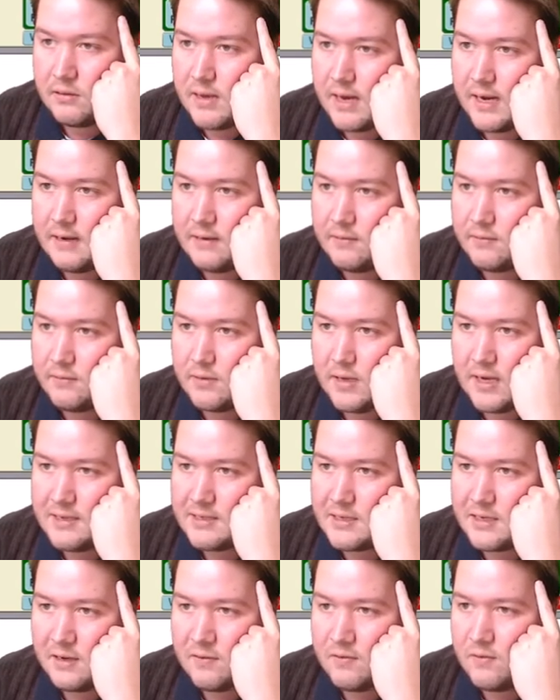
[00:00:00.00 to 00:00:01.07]
eight,
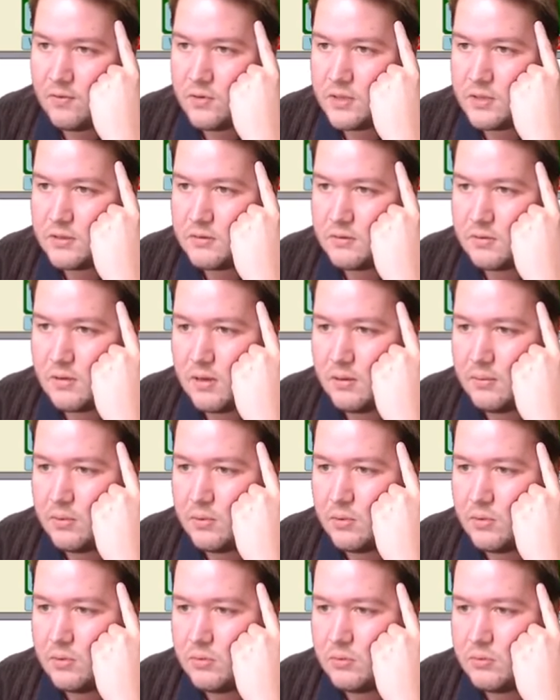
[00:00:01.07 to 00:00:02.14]
ace nine fourth club
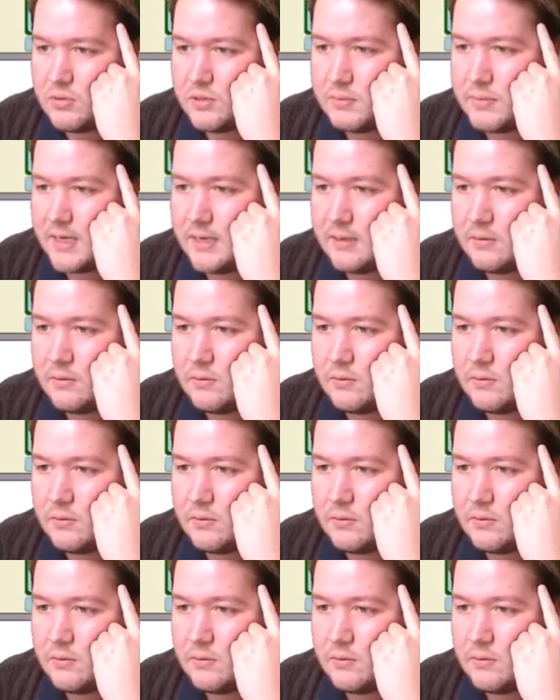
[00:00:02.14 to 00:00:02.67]
or spade.